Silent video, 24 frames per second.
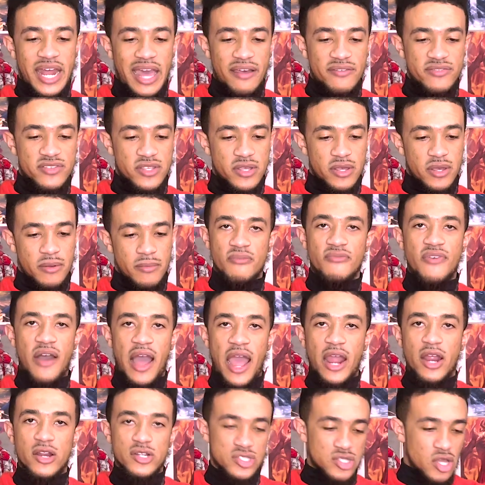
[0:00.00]
have some
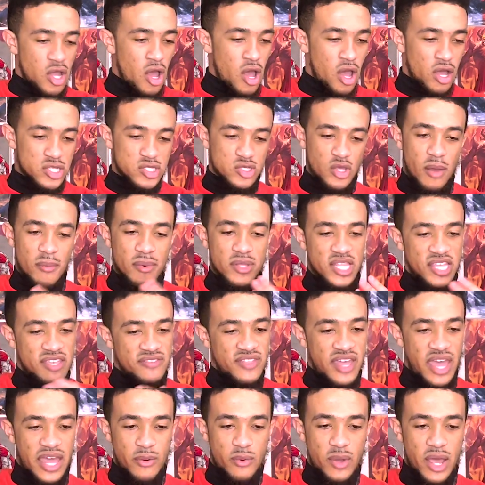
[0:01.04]
fire songs, so I'm gonna leave
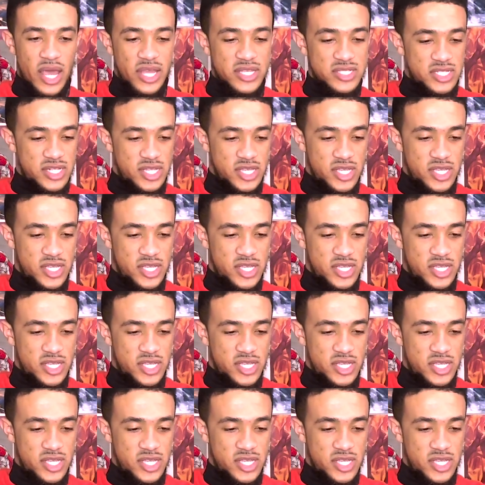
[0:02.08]
that as it